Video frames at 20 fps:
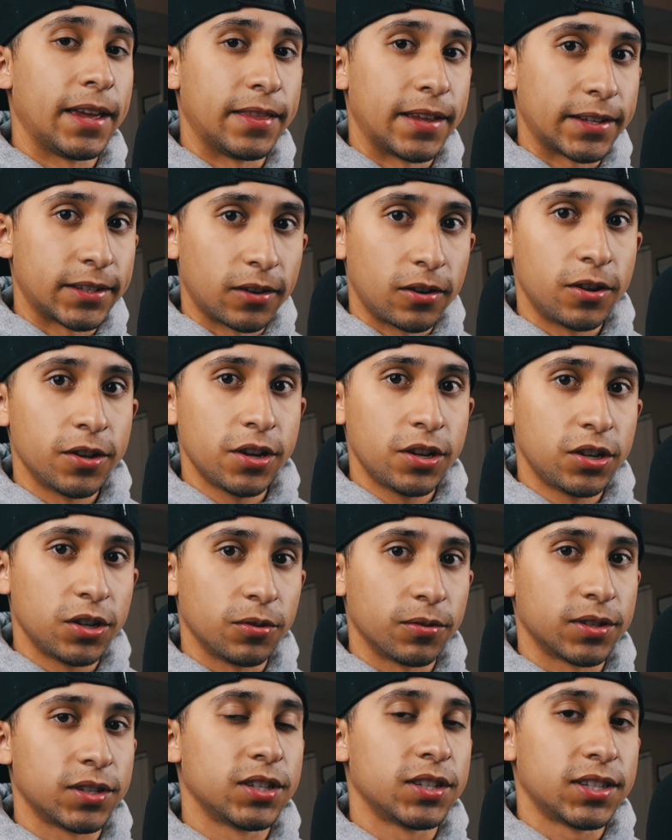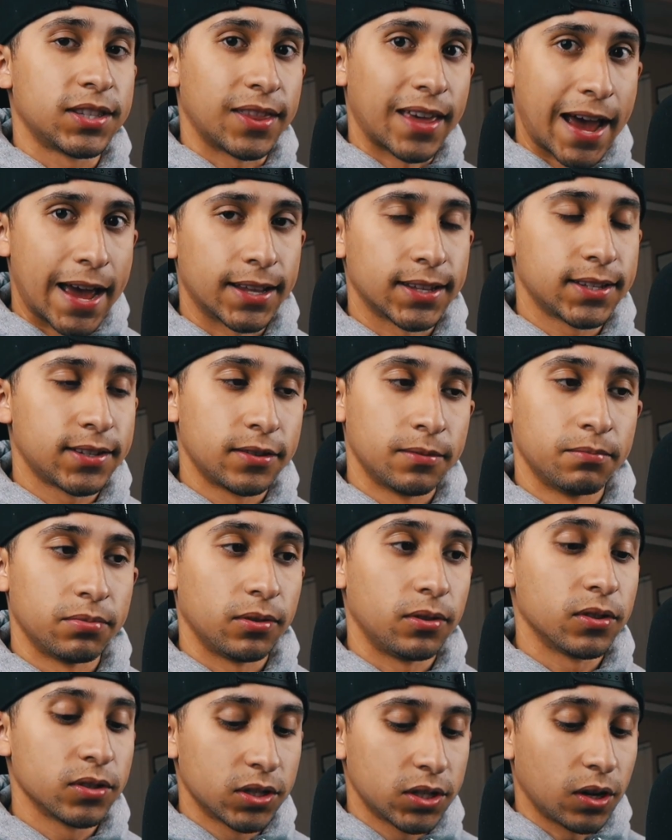and that's all you do. It's just that
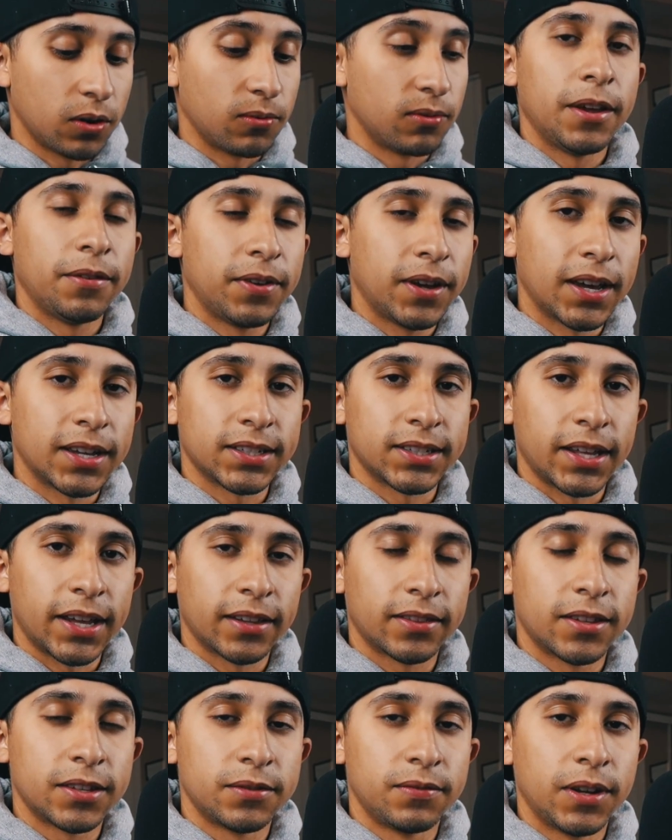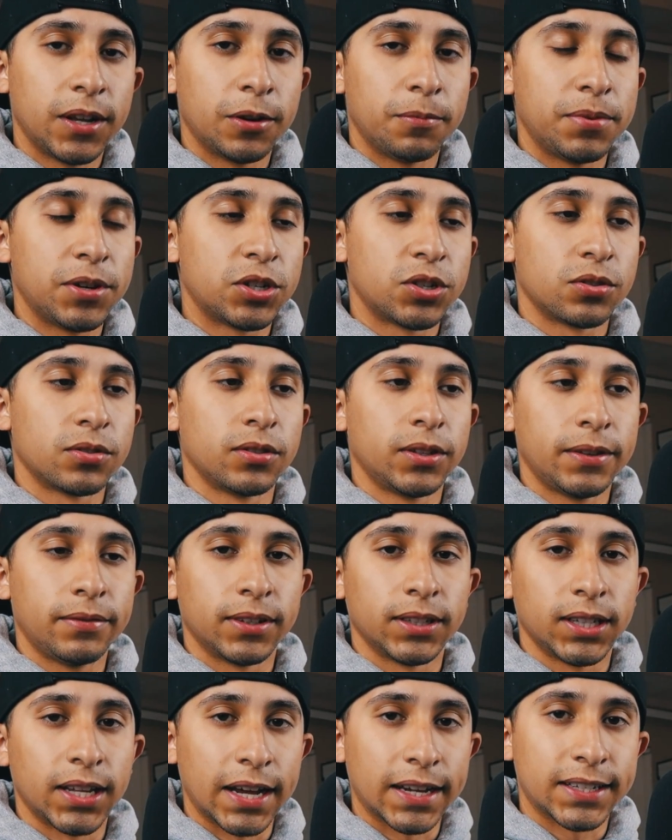simple. So if you guys like this video, be sure to leave
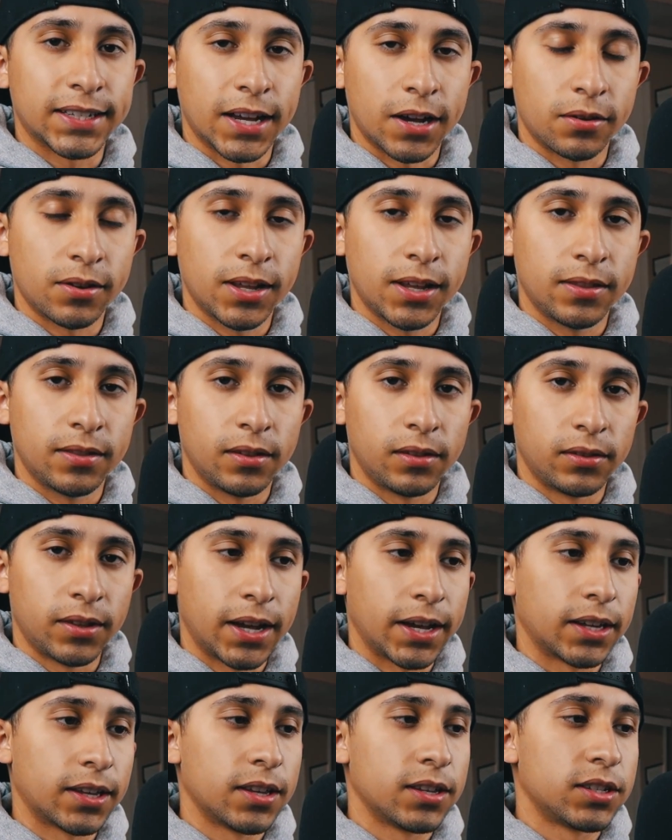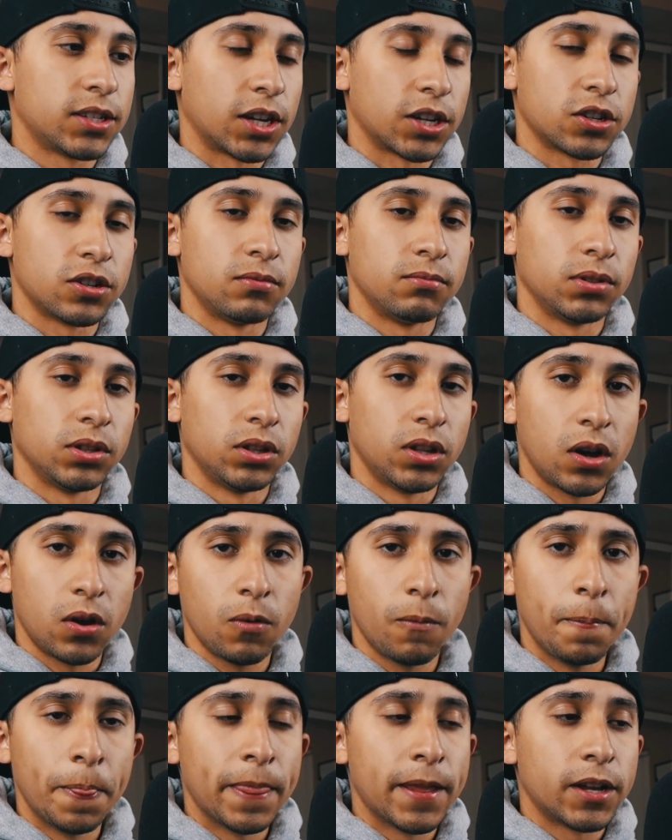a like down in the like section
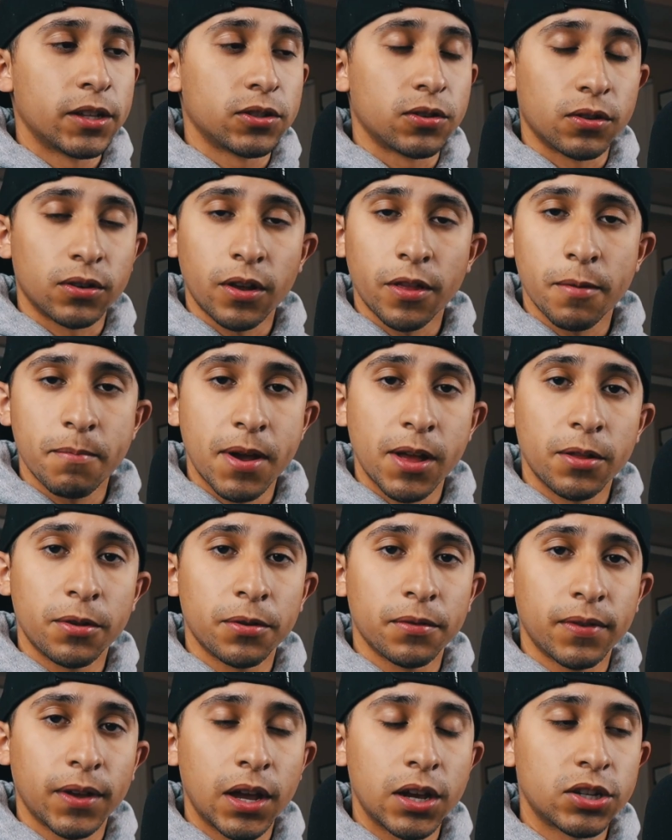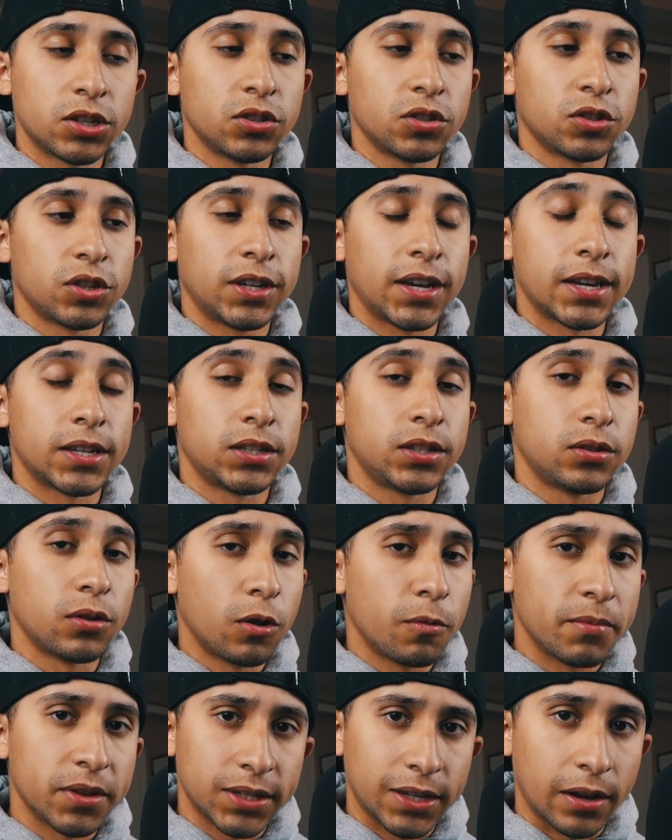below. Turn on the bell notification so you guys
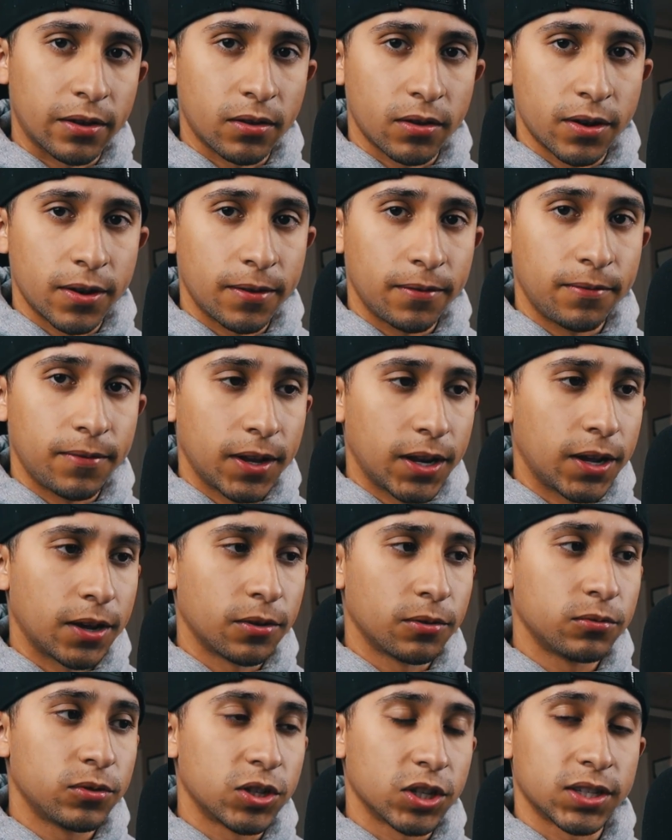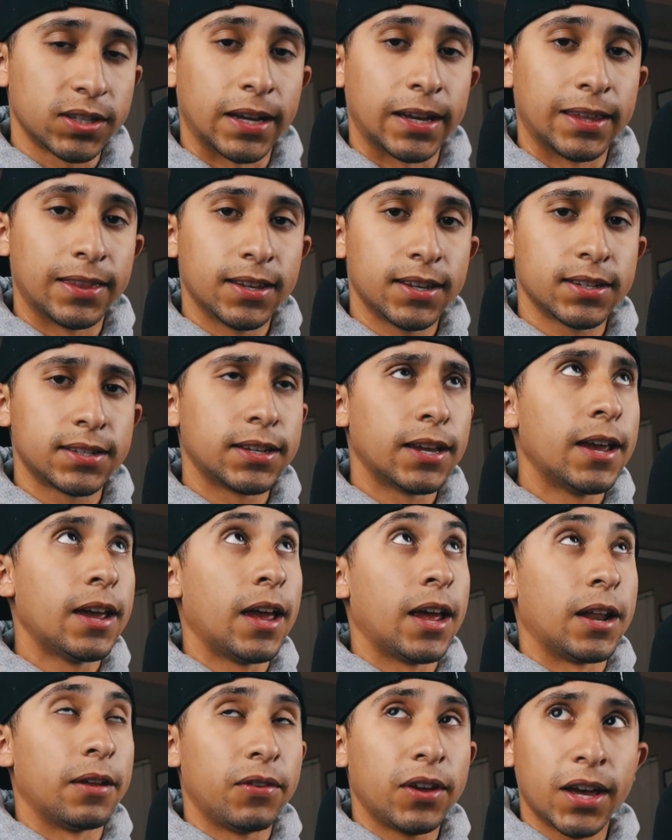don't miss out on a video just like this.
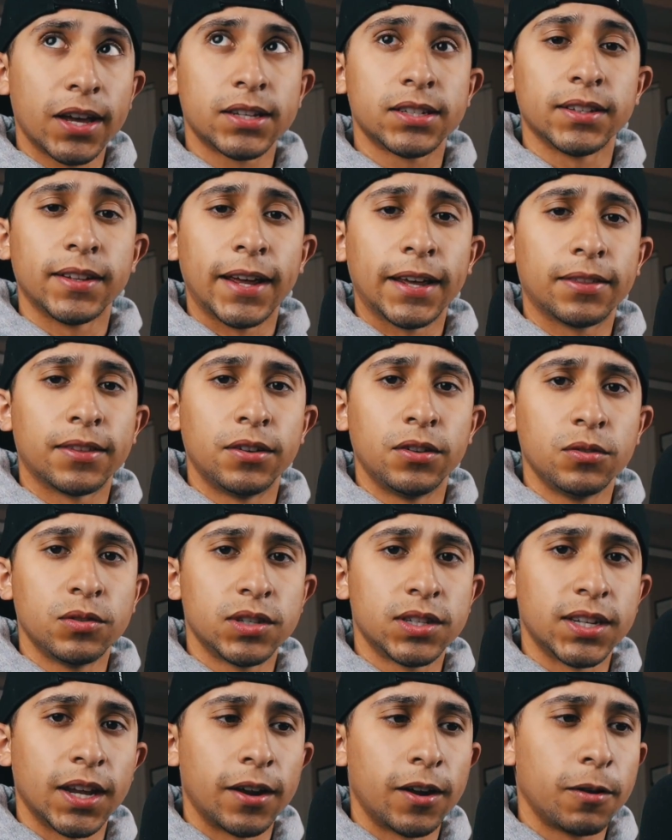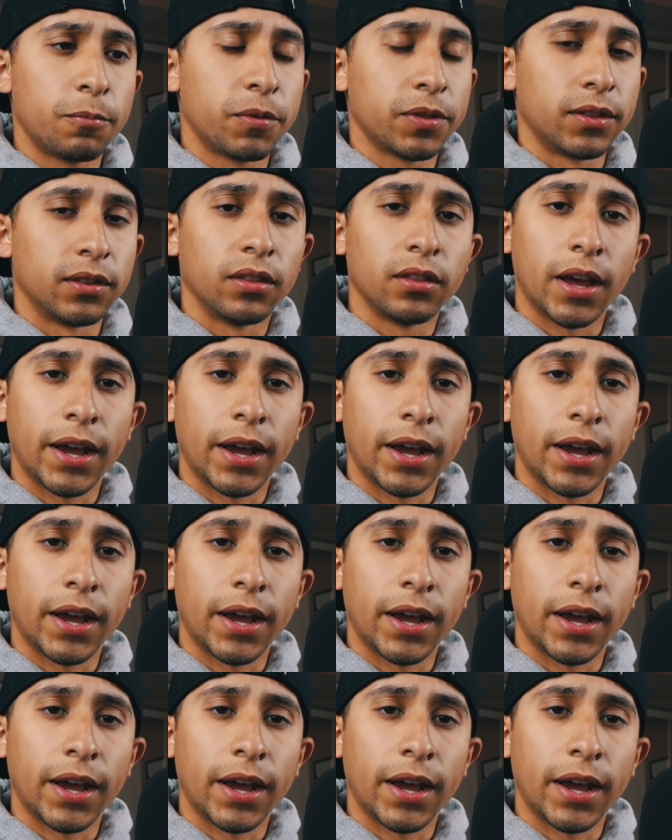And if you guys like the new setup with the